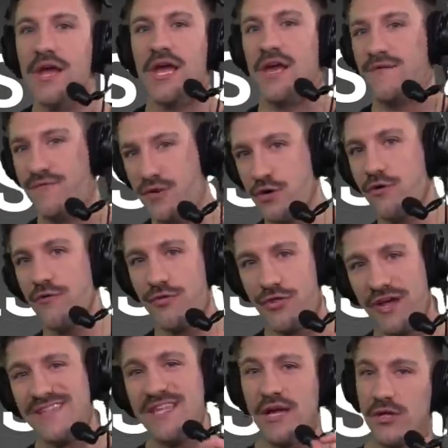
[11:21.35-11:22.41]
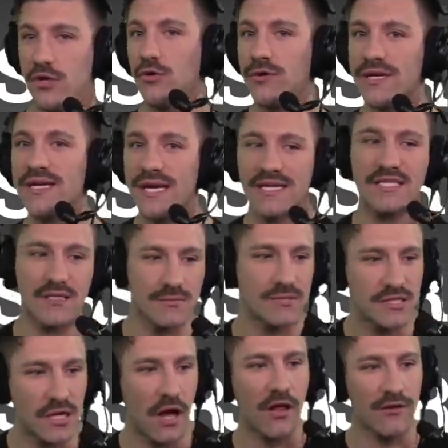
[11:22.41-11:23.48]
If you think that you can get some
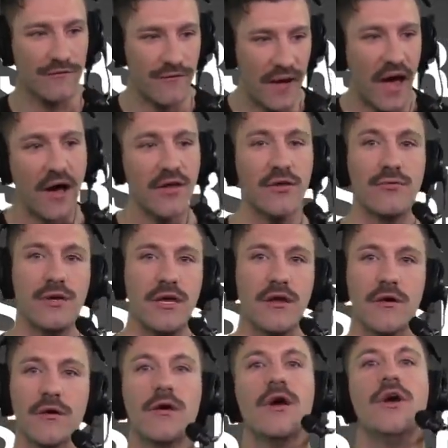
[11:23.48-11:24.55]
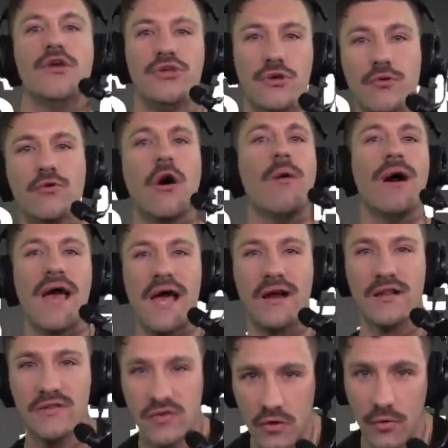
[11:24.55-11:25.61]
solid value here, you go
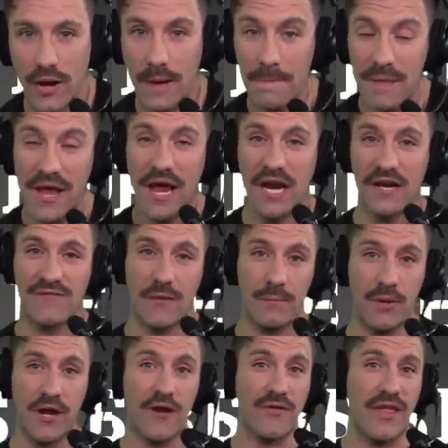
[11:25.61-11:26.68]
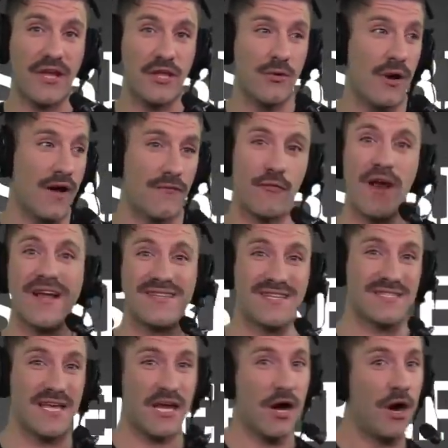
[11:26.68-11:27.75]
ahead and do it. And if a player that you have ranked
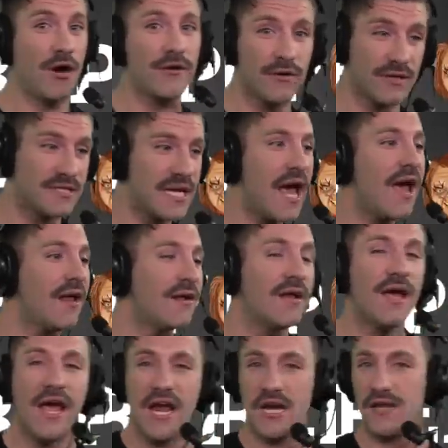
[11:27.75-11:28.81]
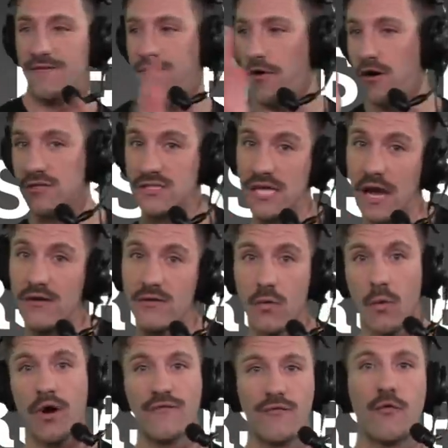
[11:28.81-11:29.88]
is like 110 and he falls down to
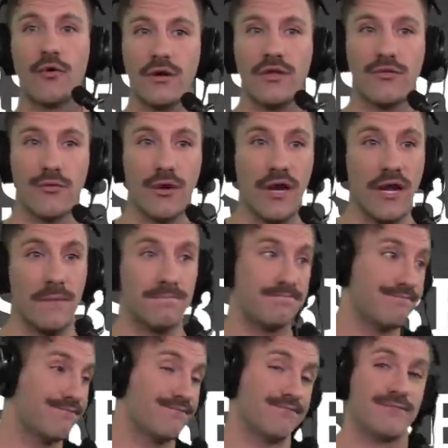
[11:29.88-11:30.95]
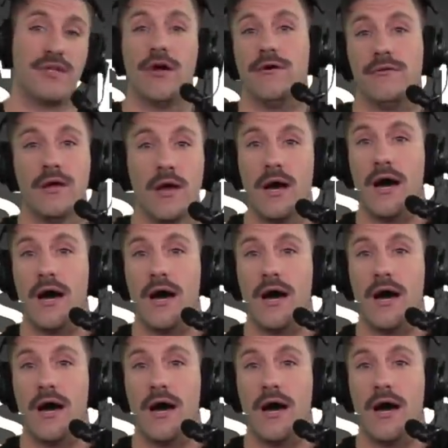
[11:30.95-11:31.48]
143, dude,